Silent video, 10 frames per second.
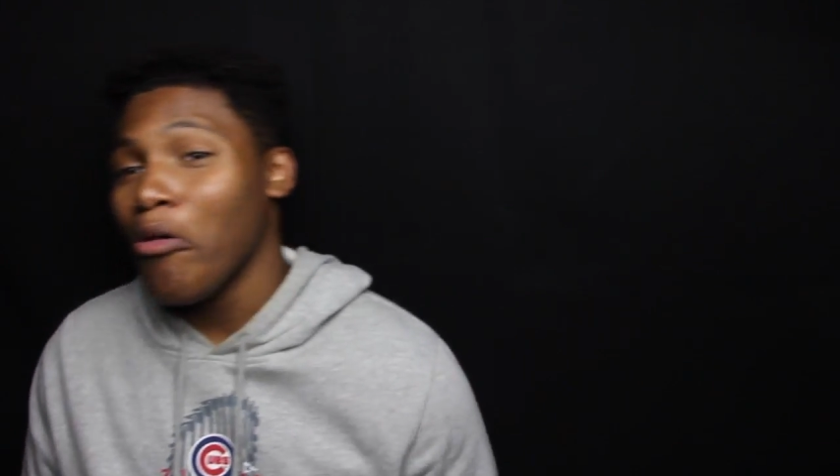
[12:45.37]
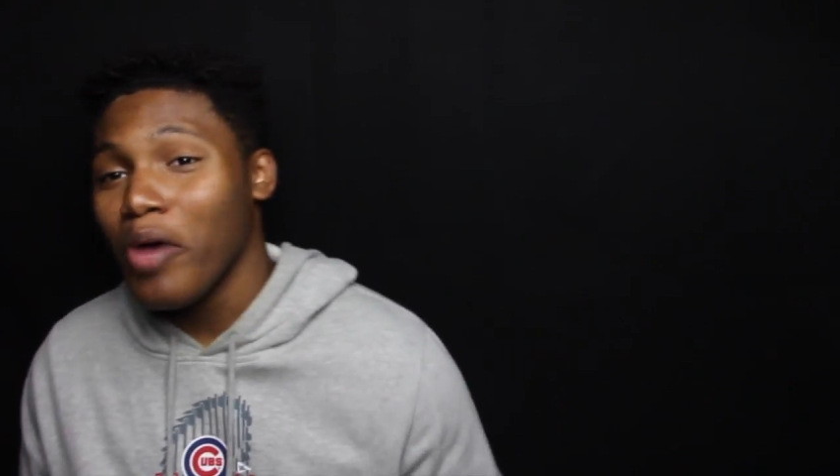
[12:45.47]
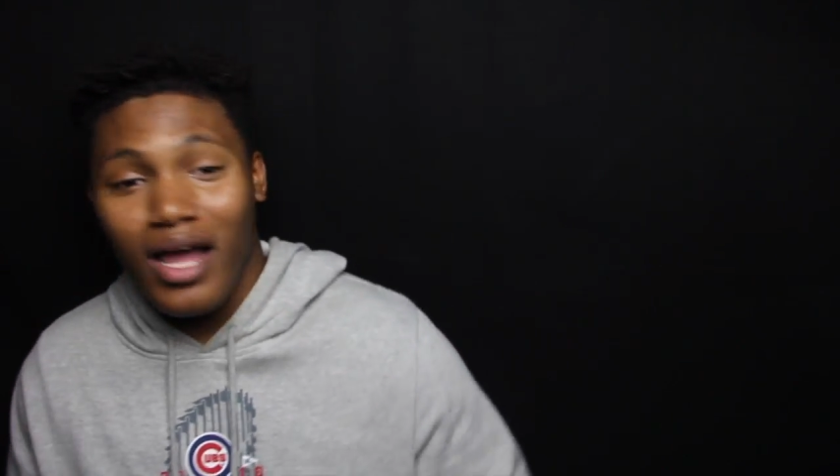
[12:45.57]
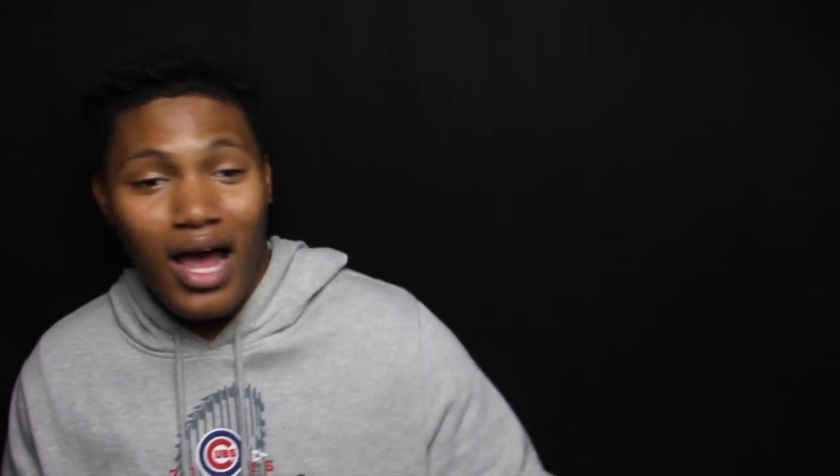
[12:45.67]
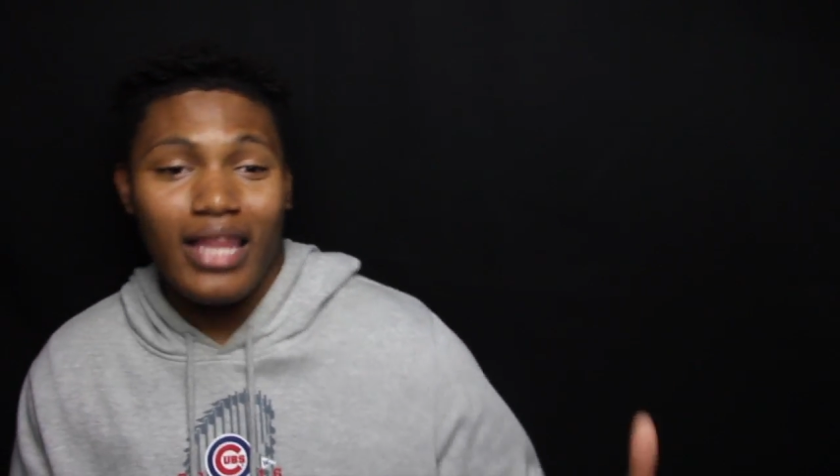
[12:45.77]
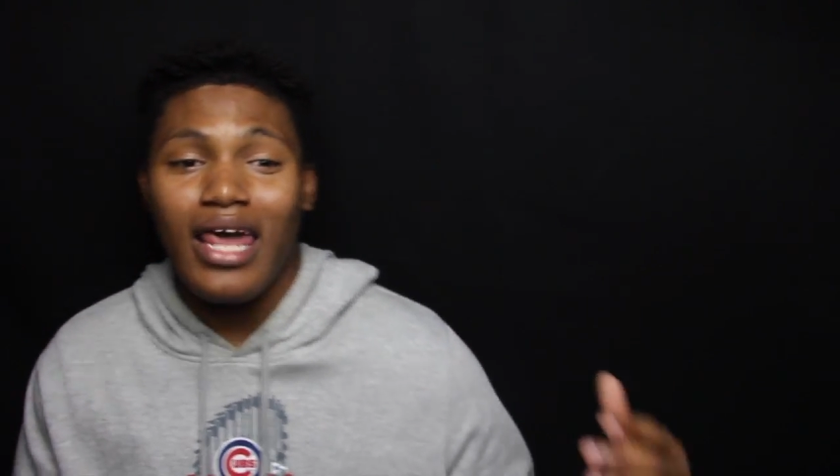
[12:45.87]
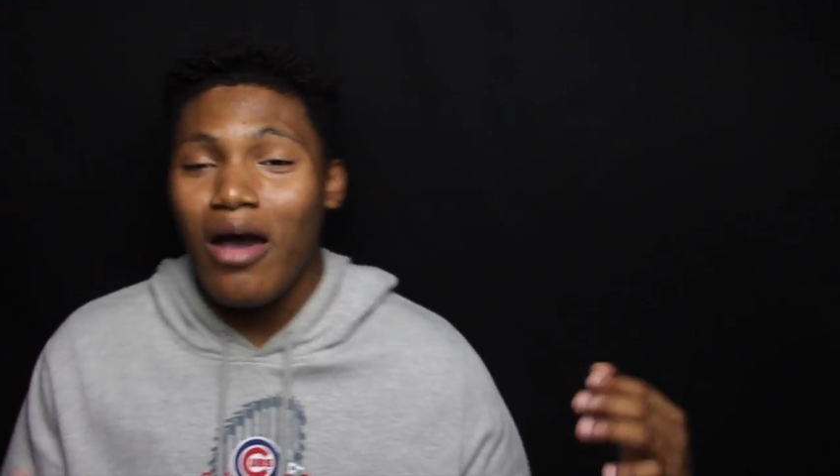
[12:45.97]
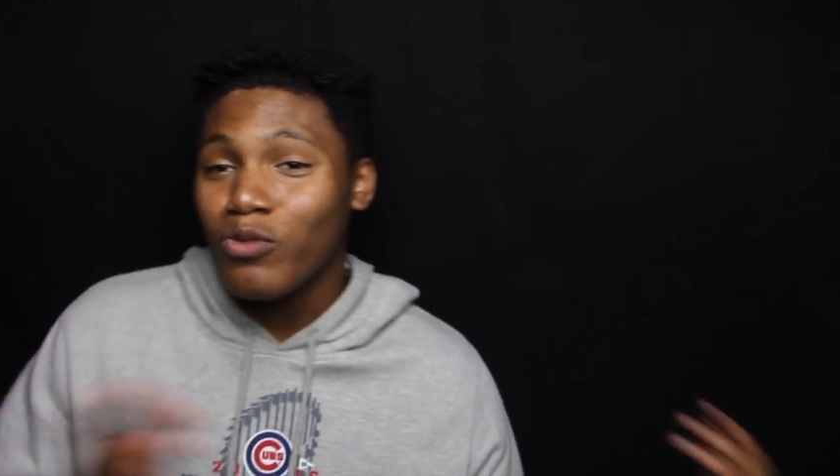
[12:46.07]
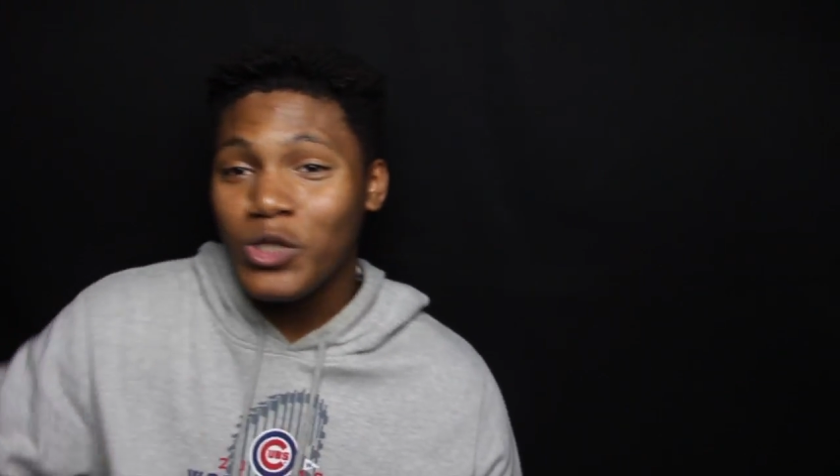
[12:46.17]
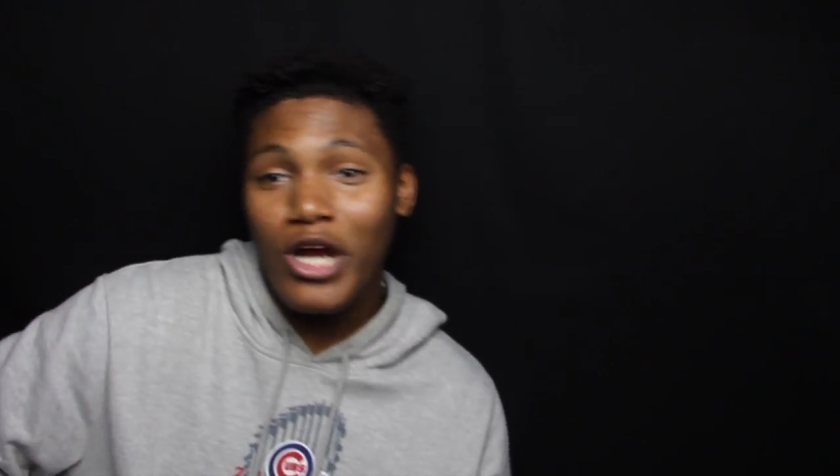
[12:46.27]
oh my god, the
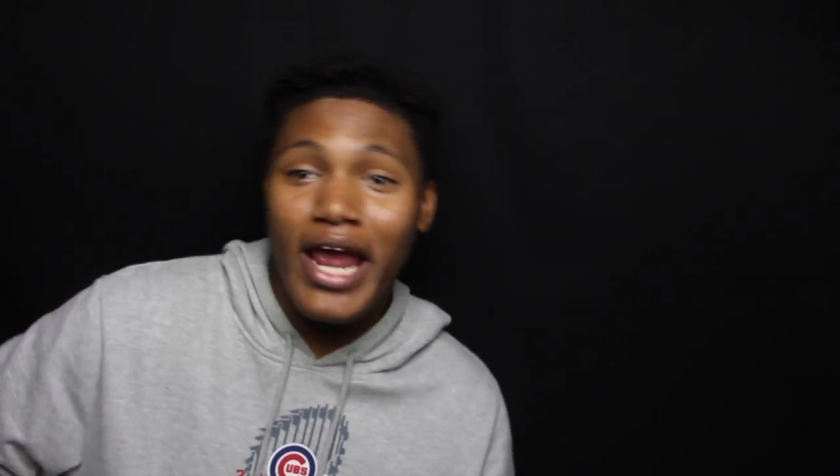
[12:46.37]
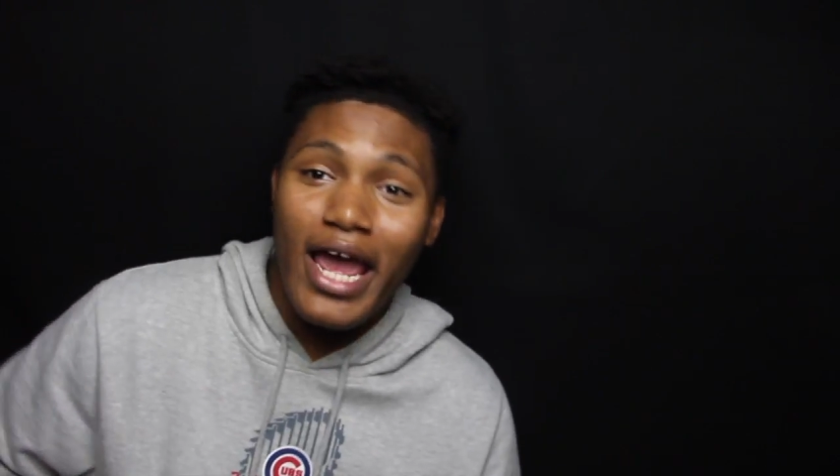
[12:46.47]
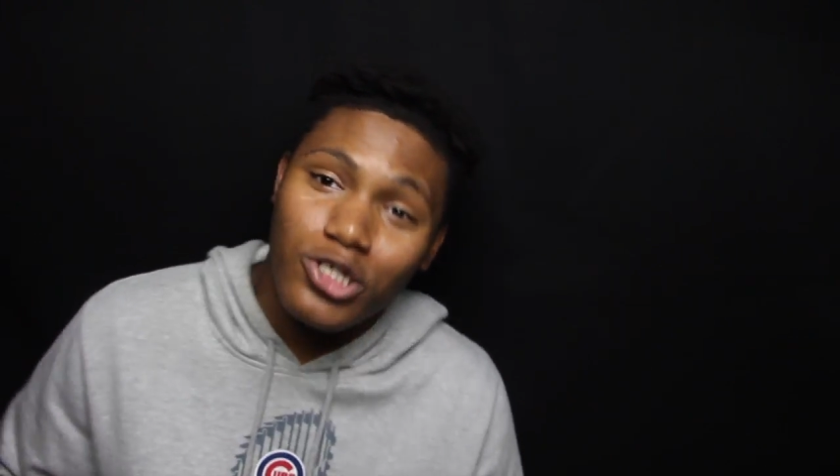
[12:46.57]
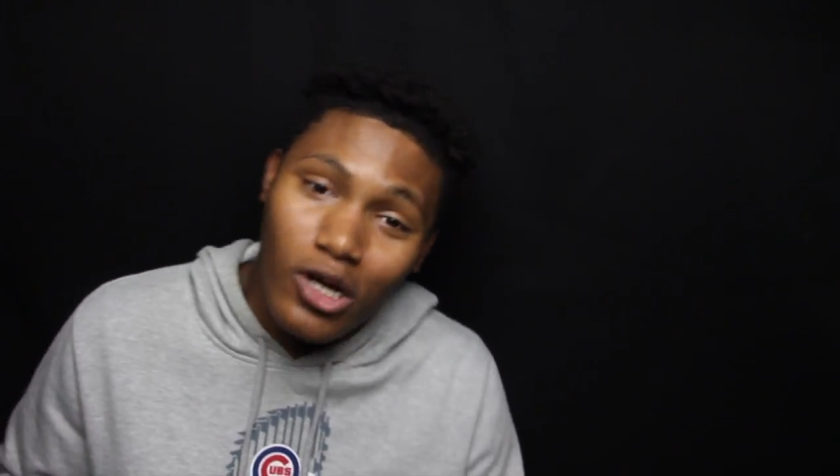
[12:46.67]
album was trash,